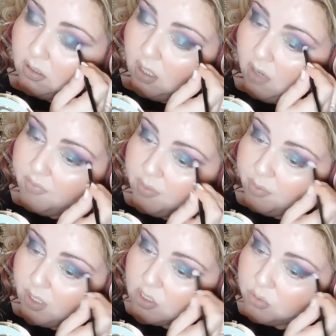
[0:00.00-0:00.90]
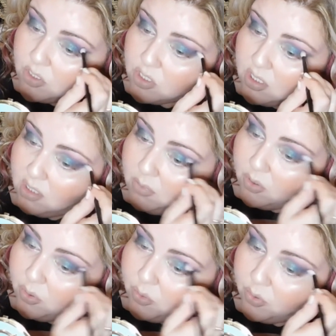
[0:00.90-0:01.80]
off the brush, which I'm
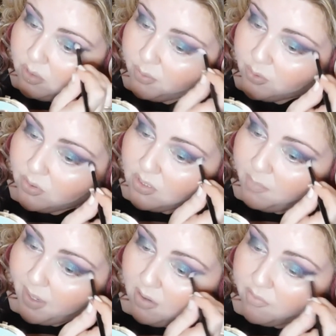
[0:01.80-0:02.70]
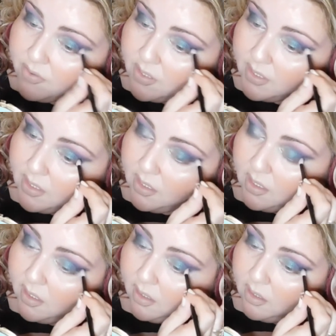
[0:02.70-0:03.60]
horrible about forgetting
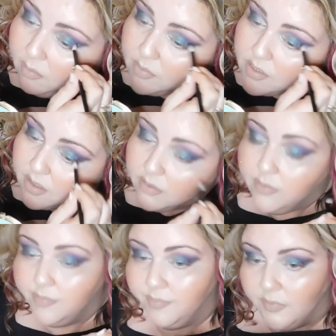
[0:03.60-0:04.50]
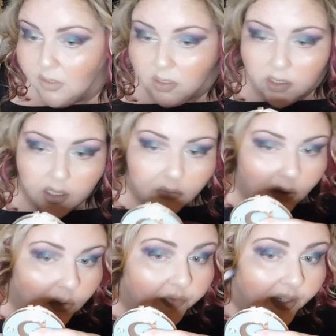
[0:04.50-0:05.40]
I am. So,
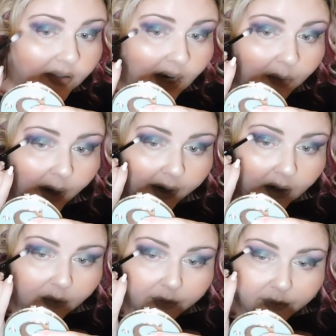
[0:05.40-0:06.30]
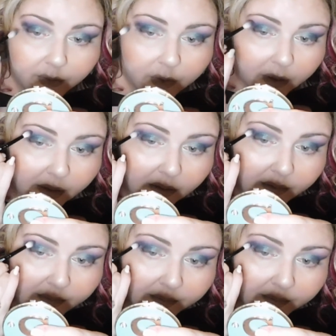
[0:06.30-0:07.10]
but we'll fix that right up. We will.